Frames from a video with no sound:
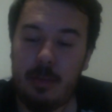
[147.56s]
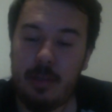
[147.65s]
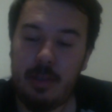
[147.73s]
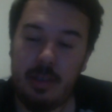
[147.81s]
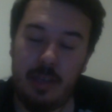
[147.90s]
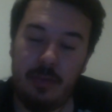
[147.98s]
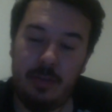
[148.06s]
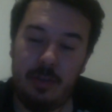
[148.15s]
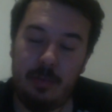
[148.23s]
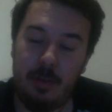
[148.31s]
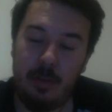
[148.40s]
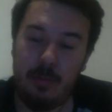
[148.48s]
such an evil
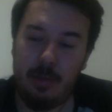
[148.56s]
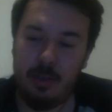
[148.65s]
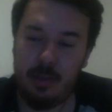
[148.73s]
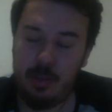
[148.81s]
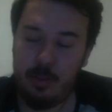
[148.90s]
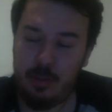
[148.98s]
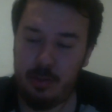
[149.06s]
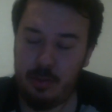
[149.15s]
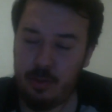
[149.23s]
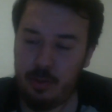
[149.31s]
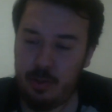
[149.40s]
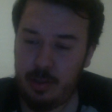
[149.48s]
spirit because he was
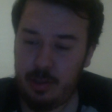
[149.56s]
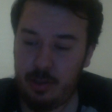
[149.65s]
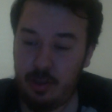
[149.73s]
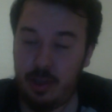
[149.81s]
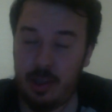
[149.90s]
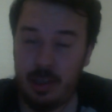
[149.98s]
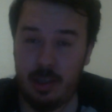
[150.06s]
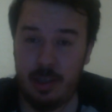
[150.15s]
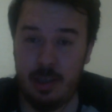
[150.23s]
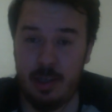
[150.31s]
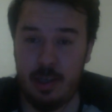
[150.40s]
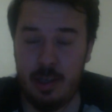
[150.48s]
also a psychic
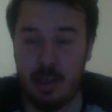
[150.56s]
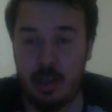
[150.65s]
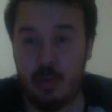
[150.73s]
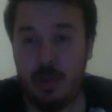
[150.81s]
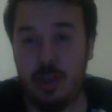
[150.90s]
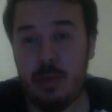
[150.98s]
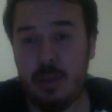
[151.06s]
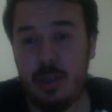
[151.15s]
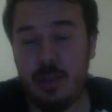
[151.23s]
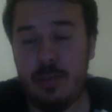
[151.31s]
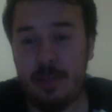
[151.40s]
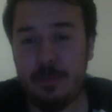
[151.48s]
when he was
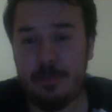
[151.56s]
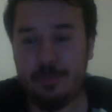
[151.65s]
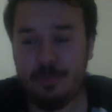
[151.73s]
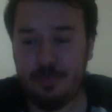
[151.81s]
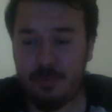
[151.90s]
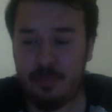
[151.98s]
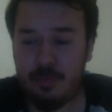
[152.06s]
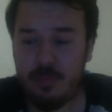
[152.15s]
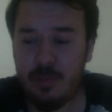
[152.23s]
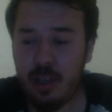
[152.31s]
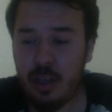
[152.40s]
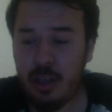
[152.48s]
living.
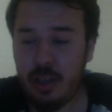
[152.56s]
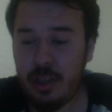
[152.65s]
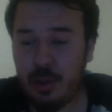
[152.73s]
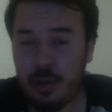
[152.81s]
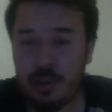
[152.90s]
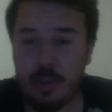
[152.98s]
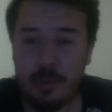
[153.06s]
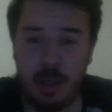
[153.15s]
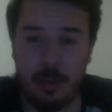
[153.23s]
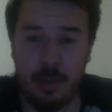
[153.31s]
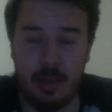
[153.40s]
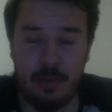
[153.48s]
He chose to
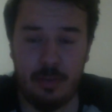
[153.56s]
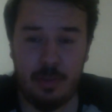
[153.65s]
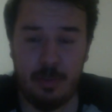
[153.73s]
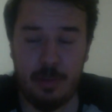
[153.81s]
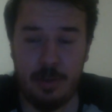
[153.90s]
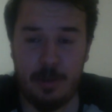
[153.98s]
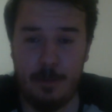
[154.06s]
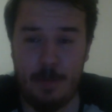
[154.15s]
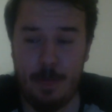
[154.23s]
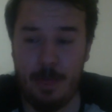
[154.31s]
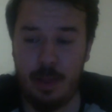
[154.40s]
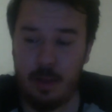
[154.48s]
become an evil spirit.
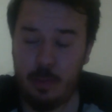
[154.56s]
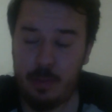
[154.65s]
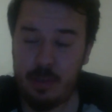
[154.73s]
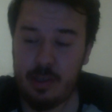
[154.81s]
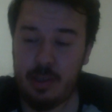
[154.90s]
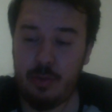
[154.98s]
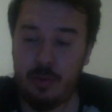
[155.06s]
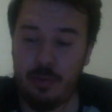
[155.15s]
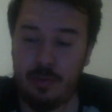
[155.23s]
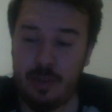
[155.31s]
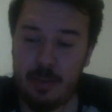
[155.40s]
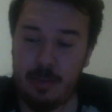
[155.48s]
We see it through
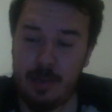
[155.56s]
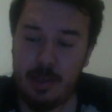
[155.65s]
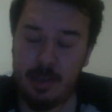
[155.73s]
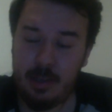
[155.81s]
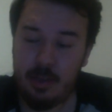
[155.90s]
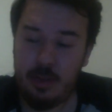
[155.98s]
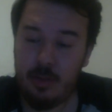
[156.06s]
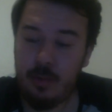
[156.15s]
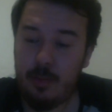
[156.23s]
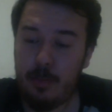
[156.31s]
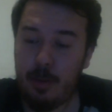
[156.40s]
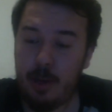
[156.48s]
flashbacks, and
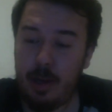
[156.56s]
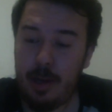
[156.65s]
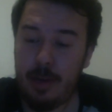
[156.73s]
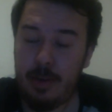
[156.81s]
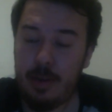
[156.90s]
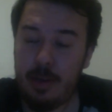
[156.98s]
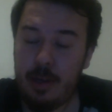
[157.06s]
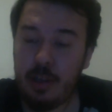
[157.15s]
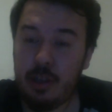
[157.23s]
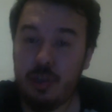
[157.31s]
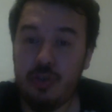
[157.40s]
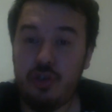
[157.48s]
by
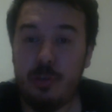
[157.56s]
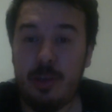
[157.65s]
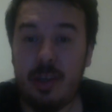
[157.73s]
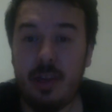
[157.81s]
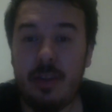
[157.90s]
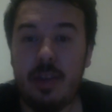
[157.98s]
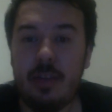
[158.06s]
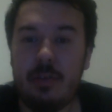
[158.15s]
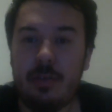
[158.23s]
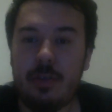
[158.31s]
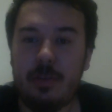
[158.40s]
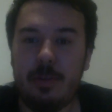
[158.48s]
consuming other
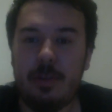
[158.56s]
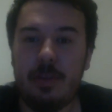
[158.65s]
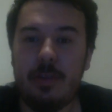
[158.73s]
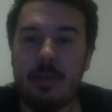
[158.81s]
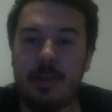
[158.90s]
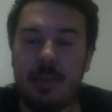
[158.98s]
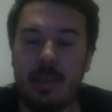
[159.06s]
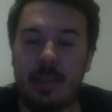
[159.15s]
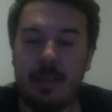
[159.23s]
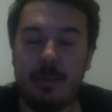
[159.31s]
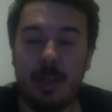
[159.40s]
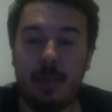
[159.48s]
evil spirits,
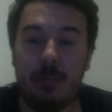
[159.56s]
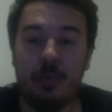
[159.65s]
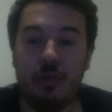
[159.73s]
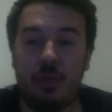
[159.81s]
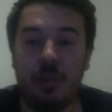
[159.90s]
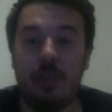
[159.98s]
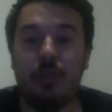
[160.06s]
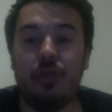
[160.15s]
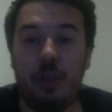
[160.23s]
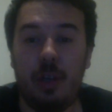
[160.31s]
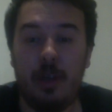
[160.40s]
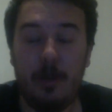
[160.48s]
he's become stronger and
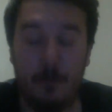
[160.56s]
stronger.